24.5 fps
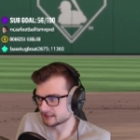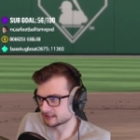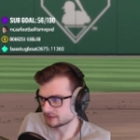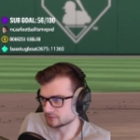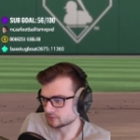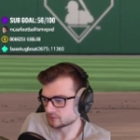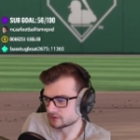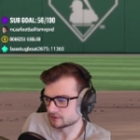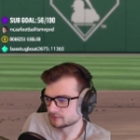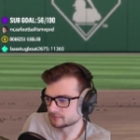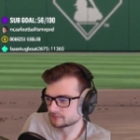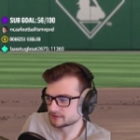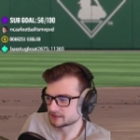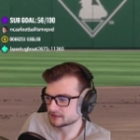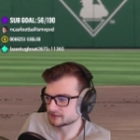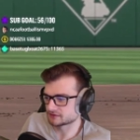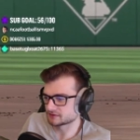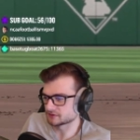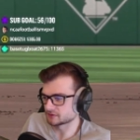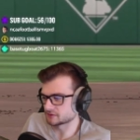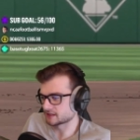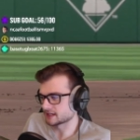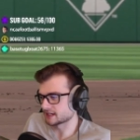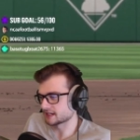they won't, but
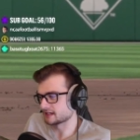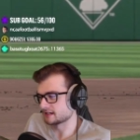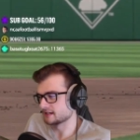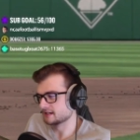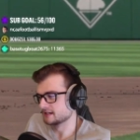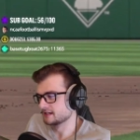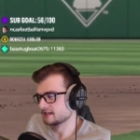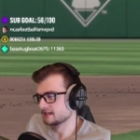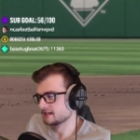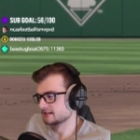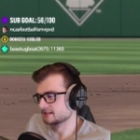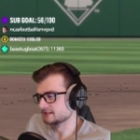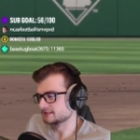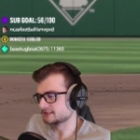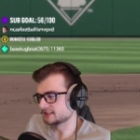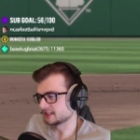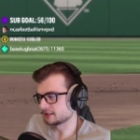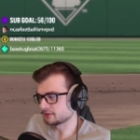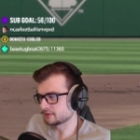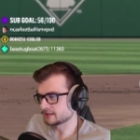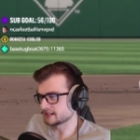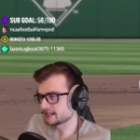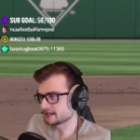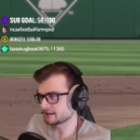it's okay.
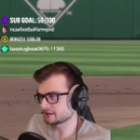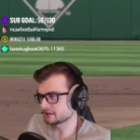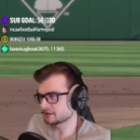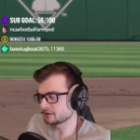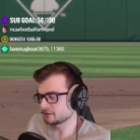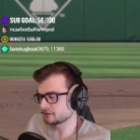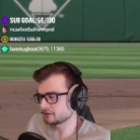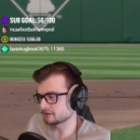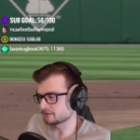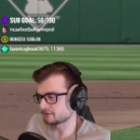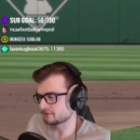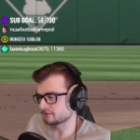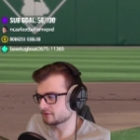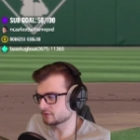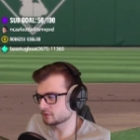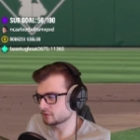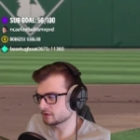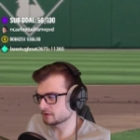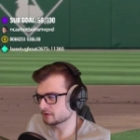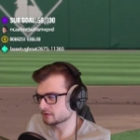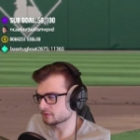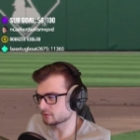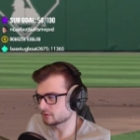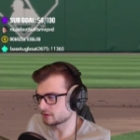So we now go to the
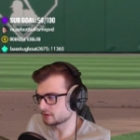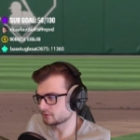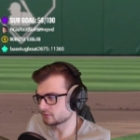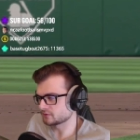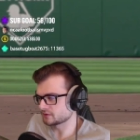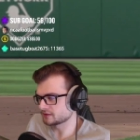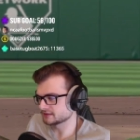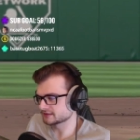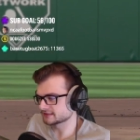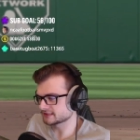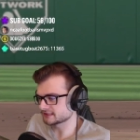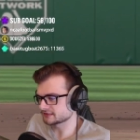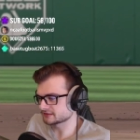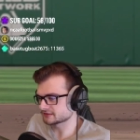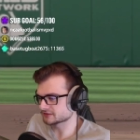fourth. 1 1's our